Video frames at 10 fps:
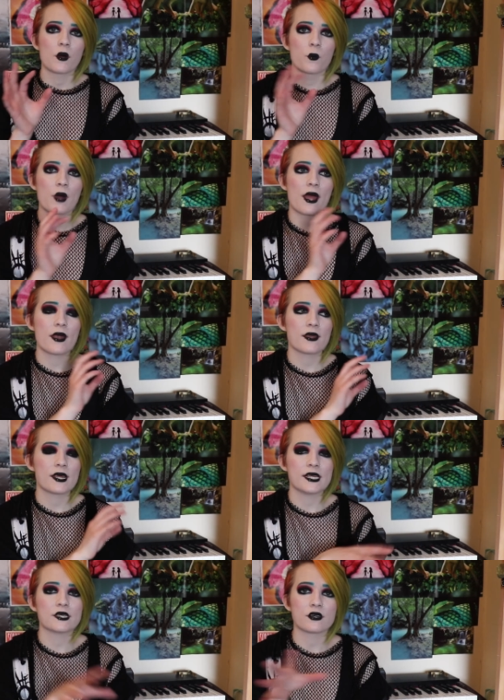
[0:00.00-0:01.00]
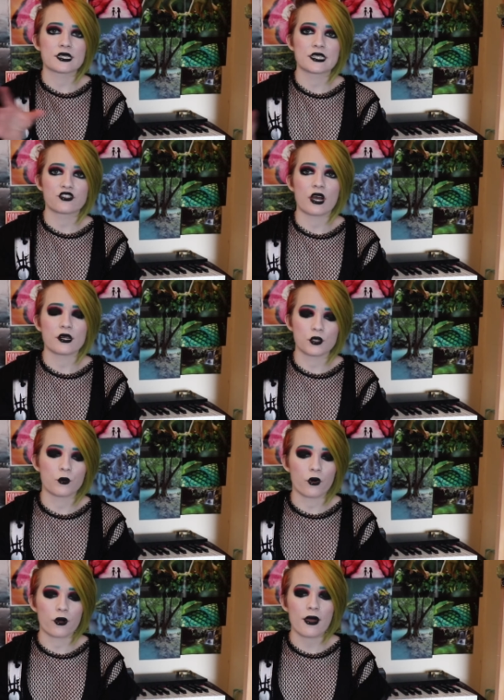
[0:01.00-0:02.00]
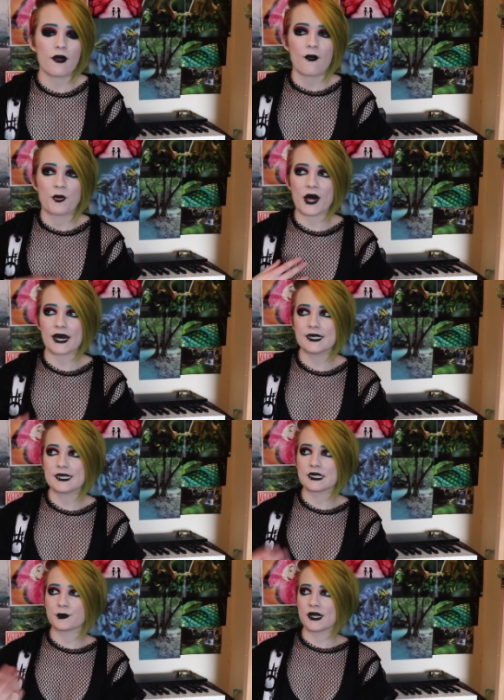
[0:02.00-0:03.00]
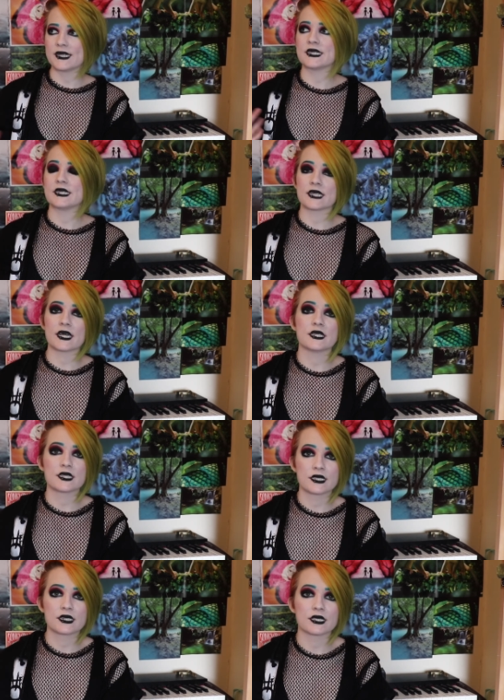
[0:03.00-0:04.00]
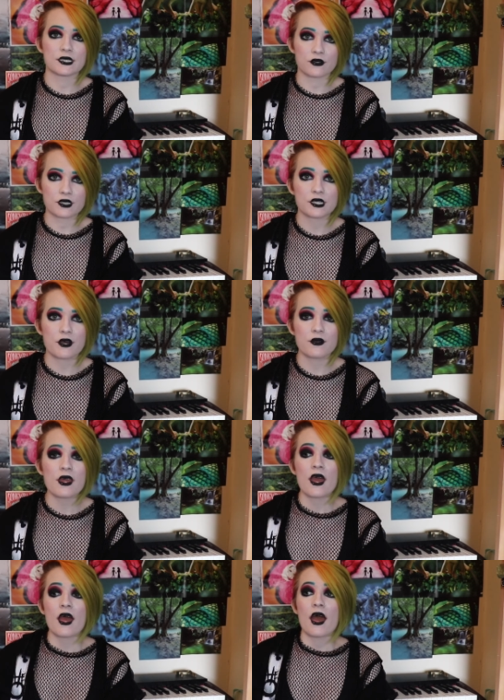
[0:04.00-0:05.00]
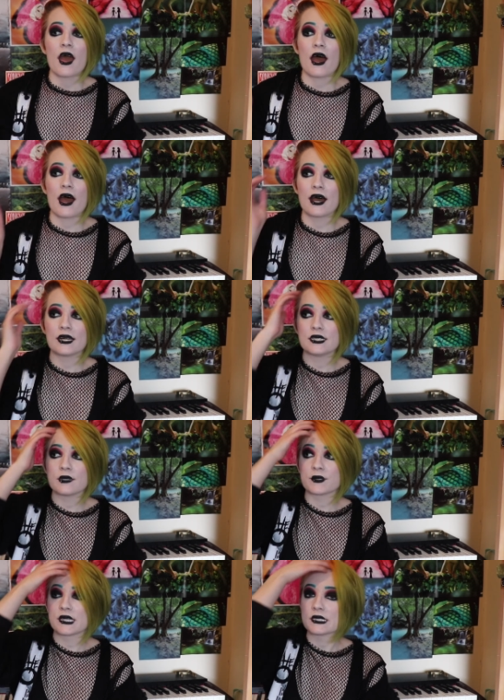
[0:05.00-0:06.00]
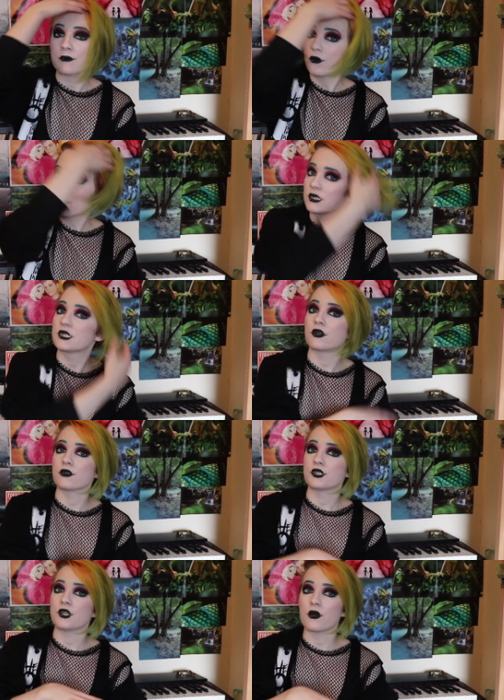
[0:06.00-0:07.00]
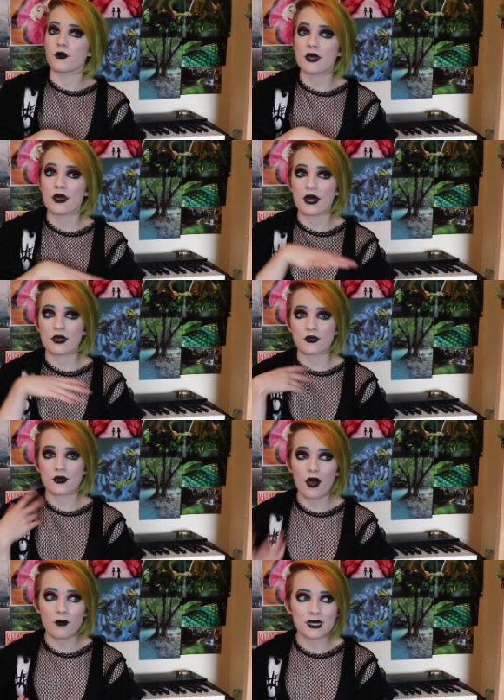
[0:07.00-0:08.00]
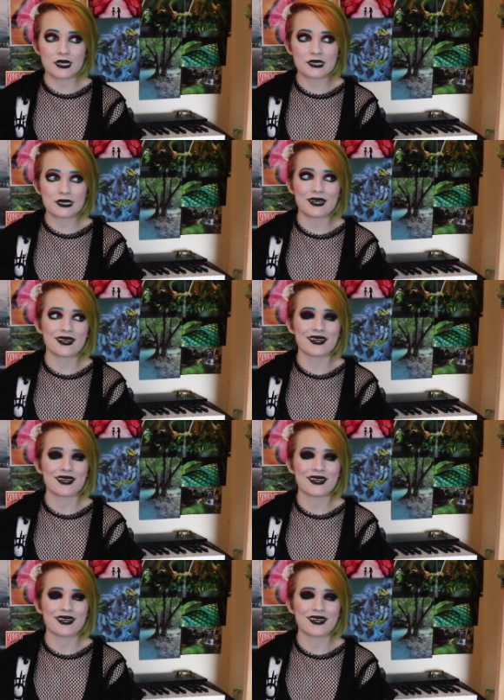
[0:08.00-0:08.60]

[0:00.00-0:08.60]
when he talks to Child Gamora, that is a place inside the Soul Stone, but there's more of the Soul Stone, and in the comics